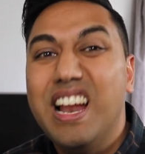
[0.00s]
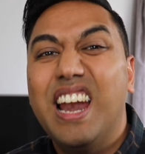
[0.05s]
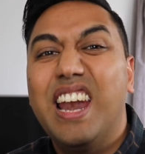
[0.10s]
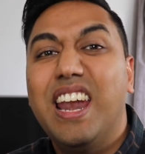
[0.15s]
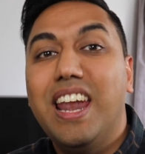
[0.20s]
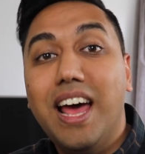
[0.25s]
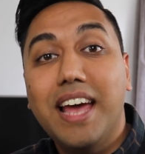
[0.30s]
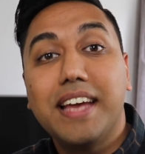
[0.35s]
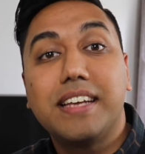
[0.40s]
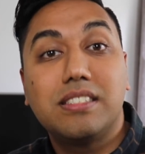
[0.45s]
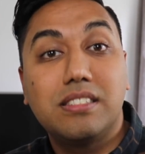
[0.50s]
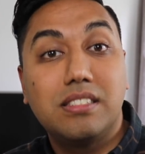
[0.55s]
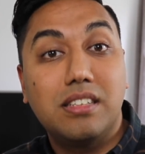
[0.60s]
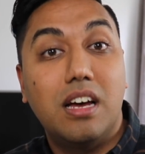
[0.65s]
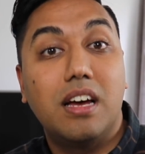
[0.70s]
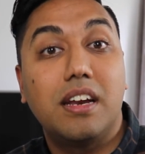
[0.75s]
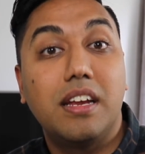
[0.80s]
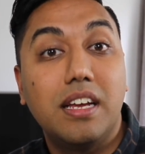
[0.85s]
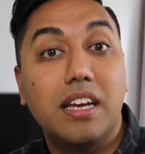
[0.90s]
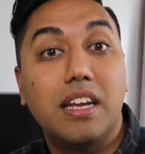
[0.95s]
like
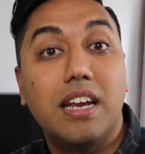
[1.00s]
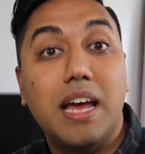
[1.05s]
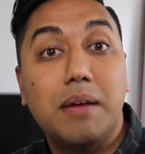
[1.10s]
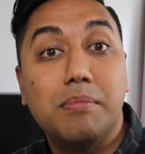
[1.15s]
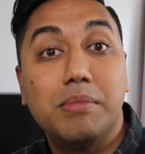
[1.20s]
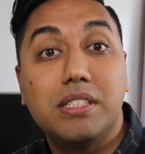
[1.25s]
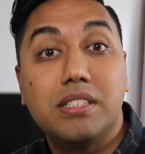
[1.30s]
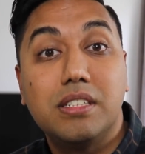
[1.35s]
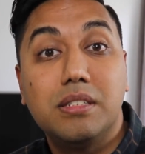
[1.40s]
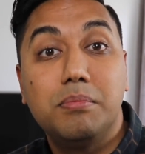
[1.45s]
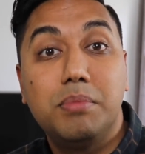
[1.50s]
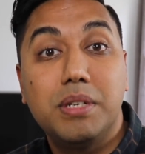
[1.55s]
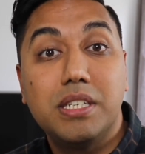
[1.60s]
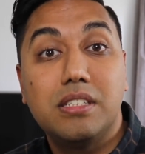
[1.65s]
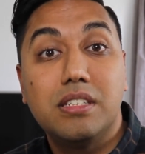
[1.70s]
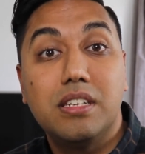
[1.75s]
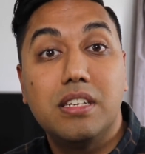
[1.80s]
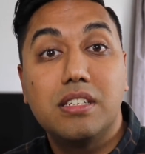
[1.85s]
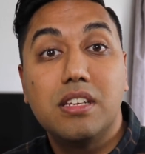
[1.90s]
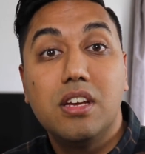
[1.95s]
starting an Amazon
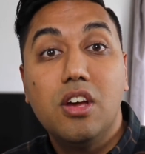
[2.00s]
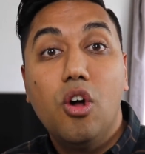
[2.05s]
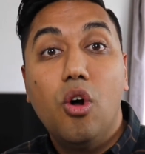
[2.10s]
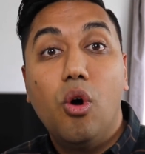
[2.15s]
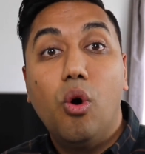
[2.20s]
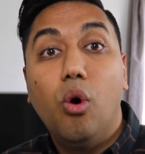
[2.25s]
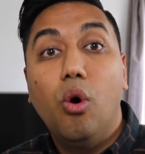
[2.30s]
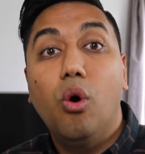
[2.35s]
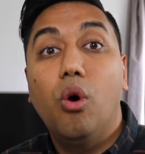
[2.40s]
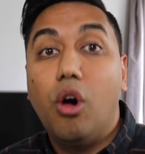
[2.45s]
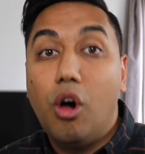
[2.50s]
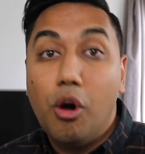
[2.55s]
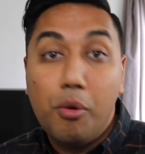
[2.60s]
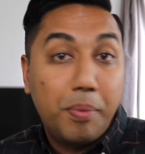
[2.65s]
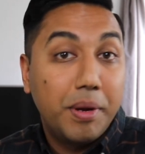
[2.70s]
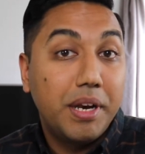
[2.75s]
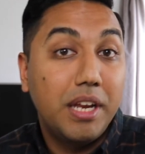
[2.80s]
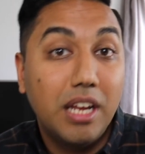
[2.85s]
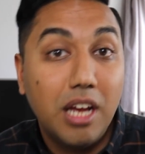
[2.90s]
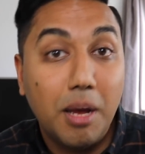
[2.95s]
business or
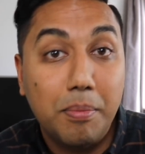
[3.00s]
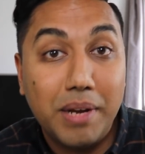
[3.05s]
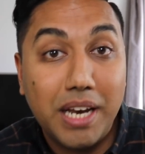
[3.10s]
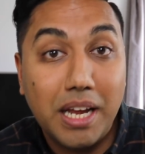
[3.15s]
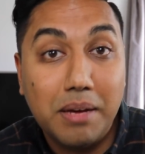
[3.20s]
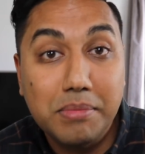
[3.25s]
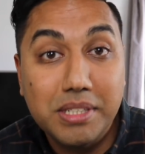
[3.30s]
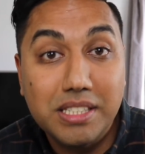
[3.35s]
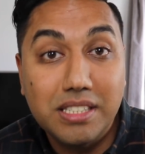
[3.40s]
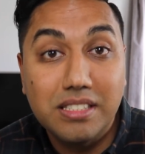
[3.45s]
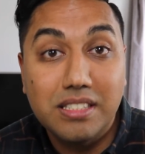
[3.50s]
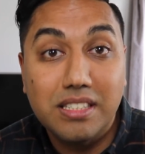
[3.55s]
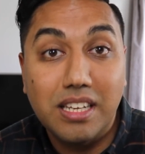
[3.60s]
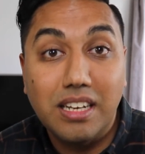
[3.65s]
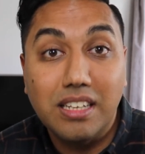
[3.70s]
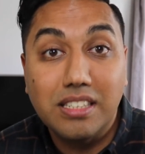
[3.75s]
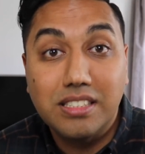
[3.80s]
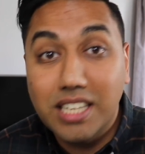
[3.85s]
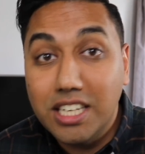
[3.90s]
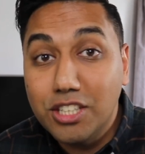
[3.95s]
opening up an Amazon
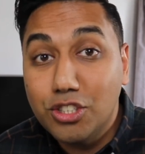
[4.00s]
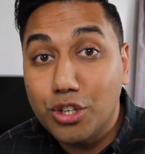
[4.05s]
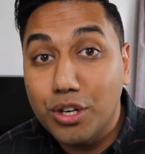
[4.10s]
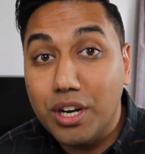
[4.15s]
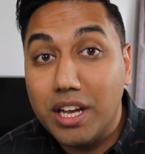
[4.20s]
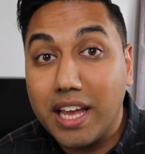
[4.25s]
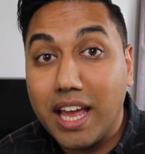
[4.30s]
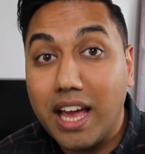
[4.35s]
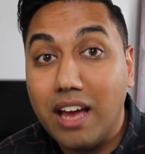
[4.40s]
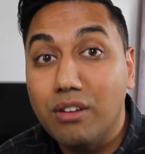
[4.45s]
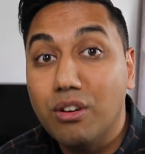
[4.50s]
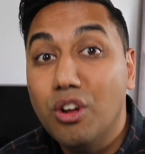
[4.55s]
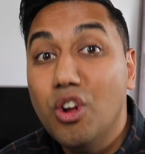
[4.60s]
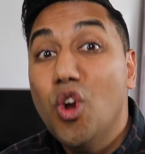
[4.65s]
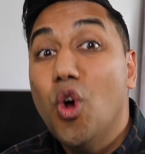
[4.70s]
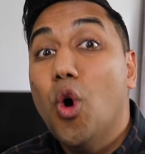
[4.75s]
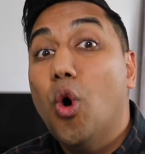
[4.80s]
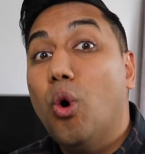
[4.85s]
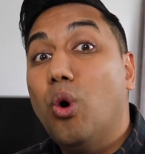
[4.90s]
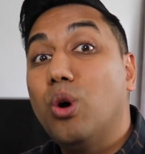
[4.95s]
Seller Central account
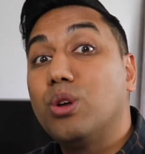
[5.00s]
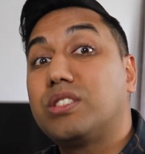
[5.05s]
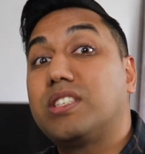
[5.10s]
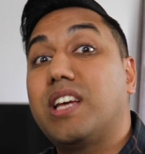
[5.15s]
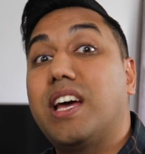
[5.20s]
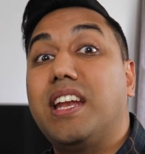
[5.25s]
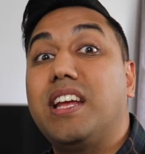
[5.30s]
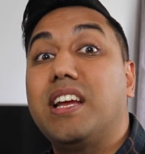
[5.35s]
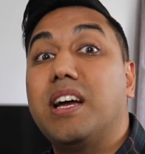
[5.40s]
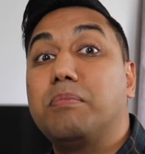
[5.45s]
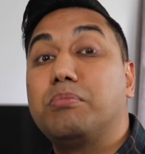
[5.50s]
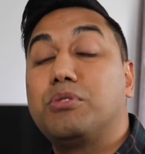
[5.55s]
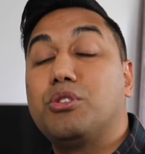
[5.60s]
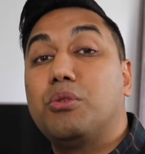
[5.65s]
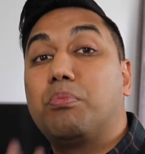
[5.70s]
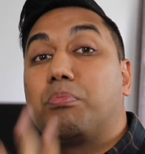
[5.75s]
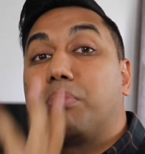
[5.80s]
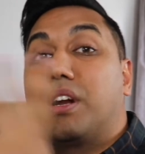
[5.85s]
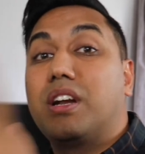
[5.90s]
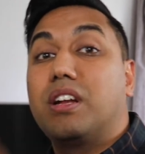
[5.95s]
or signing up
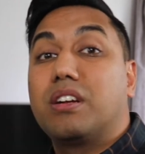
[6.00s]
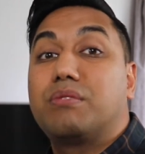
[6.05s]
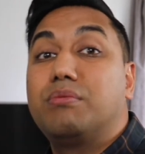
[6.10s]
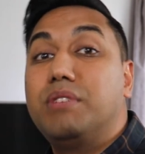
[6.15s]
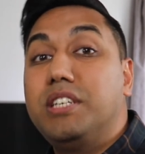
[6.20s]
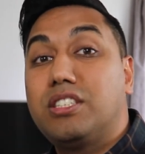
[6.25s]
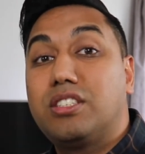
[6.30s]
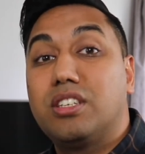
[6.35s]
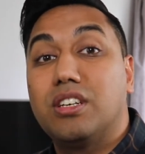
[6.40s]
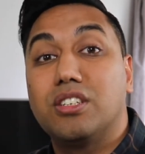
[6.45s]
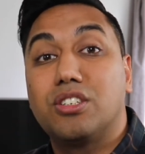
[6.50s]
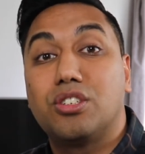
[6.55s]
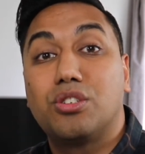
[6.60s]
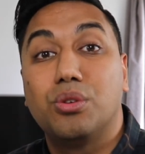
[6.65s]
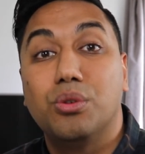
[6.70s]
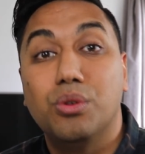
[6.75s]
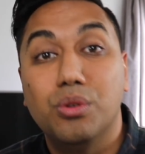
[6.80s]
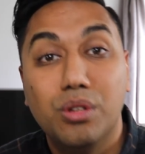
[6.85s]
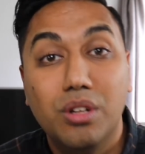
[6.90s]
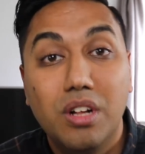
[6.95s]
to a product research
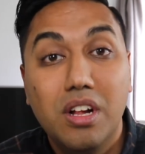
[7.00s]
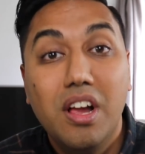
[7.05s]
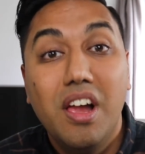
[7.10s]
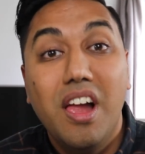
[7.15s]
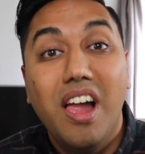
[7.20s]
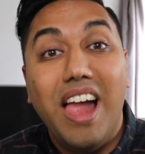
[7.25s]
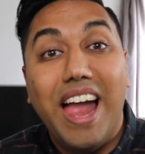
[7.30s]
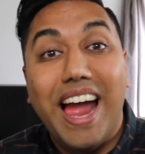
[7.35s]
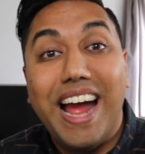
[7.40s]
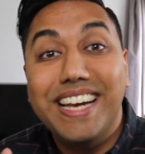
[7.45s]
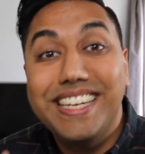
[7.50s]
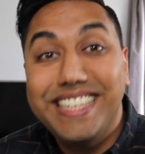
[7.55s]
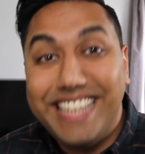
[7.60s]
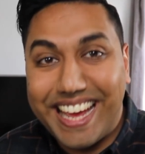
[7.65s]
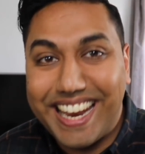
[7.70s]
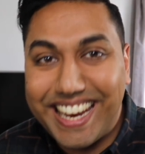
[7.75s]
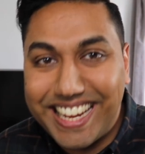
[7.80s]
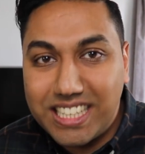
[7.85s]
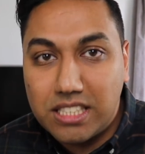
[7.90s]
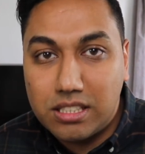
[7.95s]
tool and
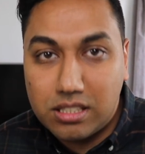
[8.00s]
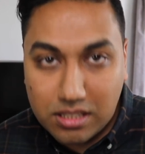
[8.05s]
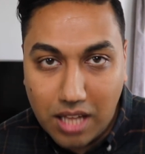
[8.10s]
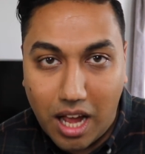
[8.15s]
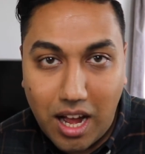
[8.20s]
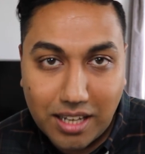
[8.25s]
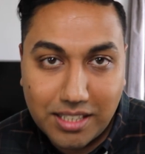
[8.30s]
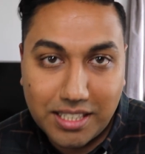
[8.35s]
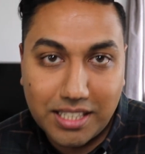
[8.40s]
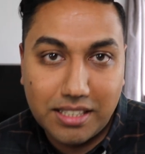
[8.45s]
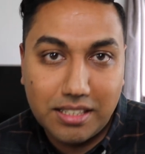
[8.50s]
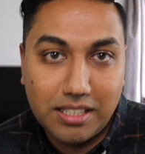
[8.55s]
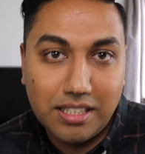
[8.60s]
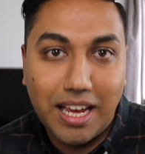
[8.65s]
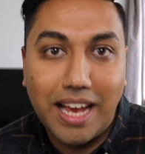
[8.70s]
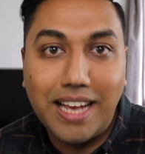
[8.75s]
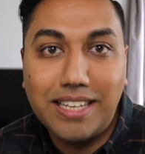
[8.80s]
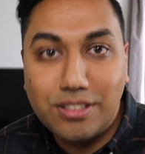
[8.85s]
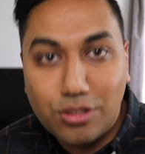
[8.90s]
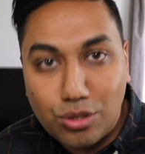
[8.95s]
getting started
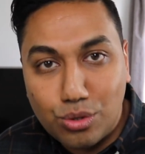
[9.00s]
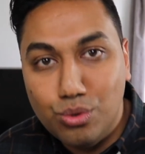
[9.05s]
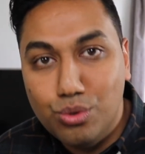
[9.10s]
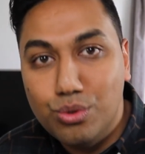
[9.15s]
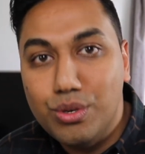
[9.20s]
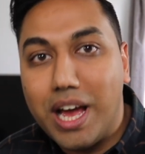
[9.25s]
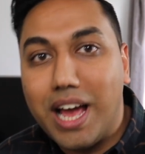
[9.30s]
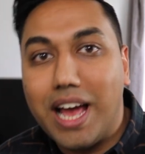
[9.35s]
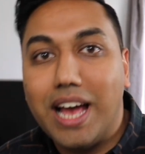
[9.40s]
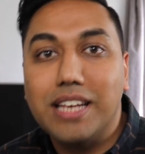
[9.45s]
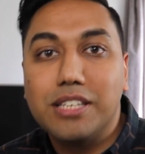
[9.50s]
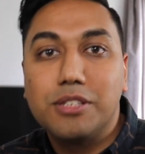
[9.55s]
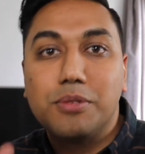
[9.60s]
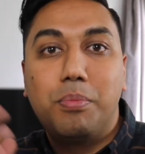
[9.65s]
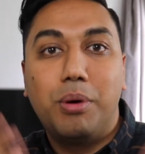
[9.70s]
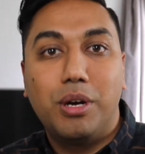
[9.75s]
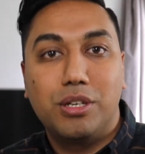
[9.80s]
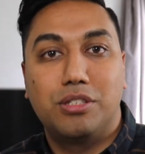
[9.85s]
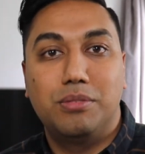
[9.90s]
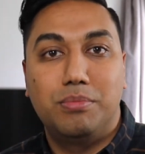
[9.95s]
as soon as
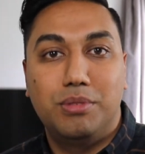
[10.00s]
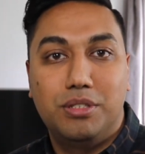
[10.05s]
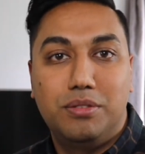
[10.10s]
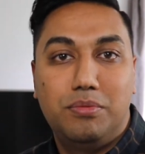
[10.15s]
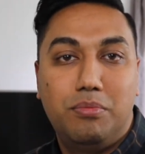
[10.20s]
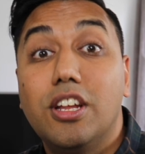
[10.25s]
possible.